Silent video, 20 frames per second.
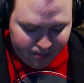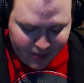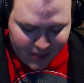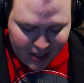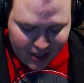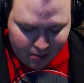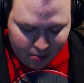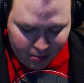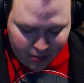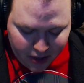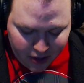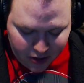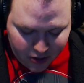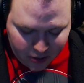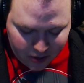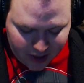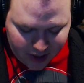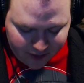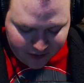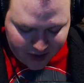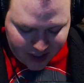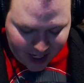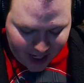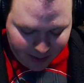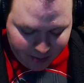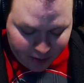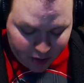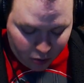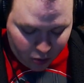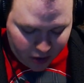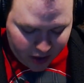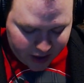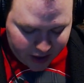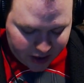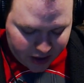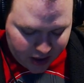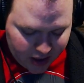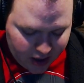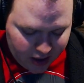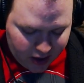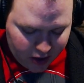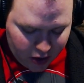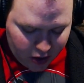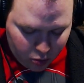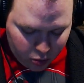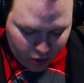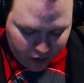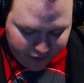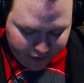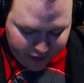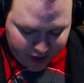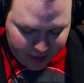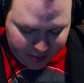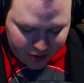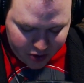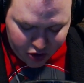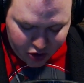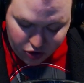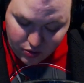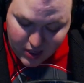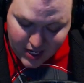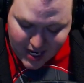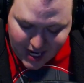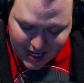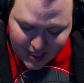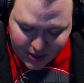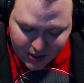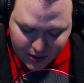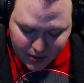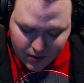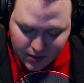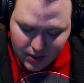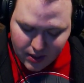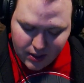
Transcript: but you don't have time to watch. A wolf leaps straight at you.